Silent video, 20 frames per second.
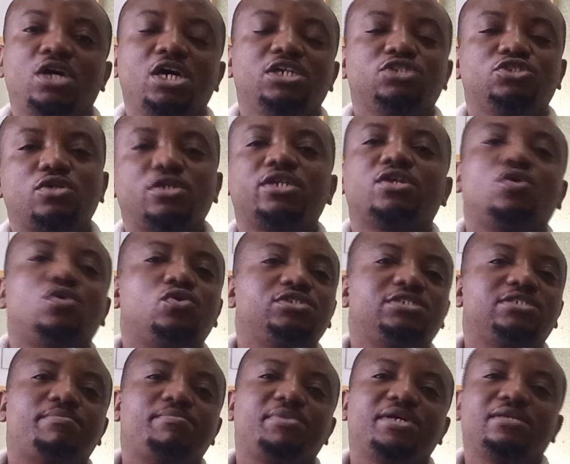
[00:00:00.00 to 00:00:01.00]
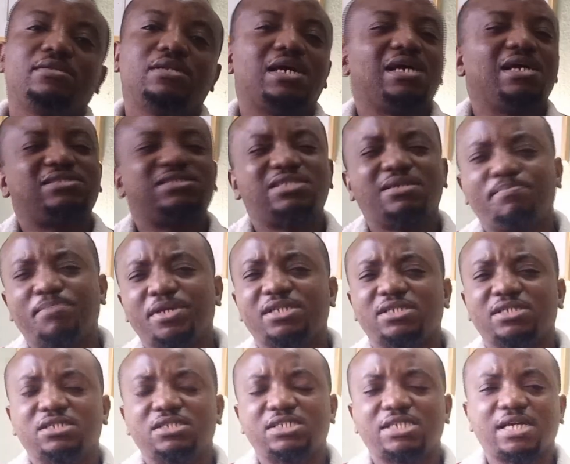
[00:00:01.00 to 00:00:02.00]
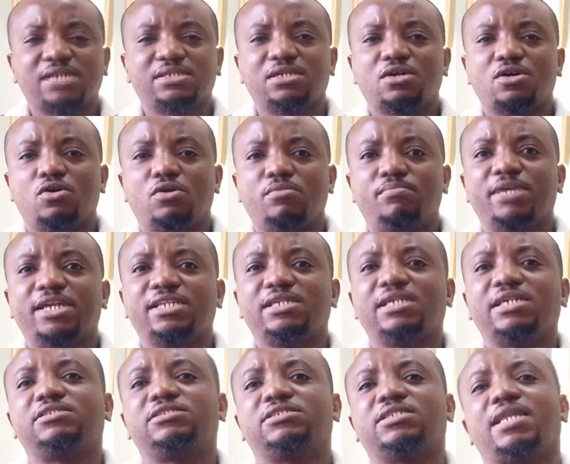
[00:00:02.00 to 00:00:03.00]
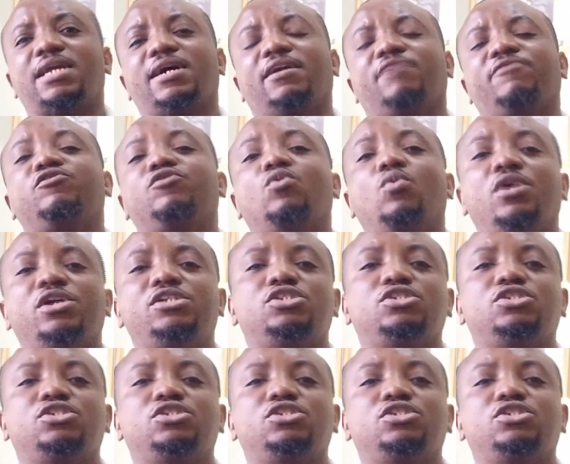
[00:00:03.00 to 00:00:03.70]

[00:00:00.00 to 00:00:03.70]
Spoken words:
So it's a bit in technical, but it's like if you want